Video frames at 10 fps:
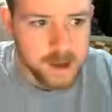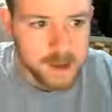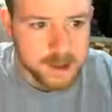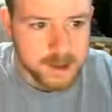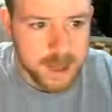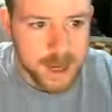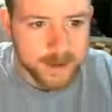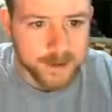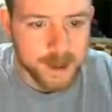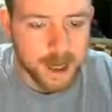So
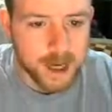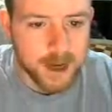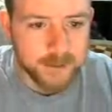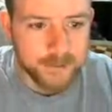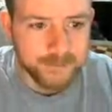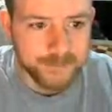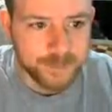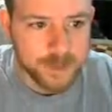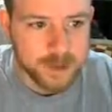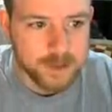yeah,
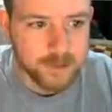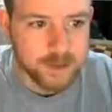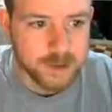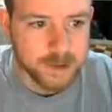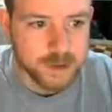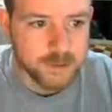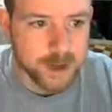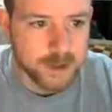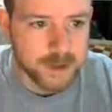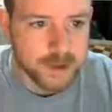so we're going to zoom out just a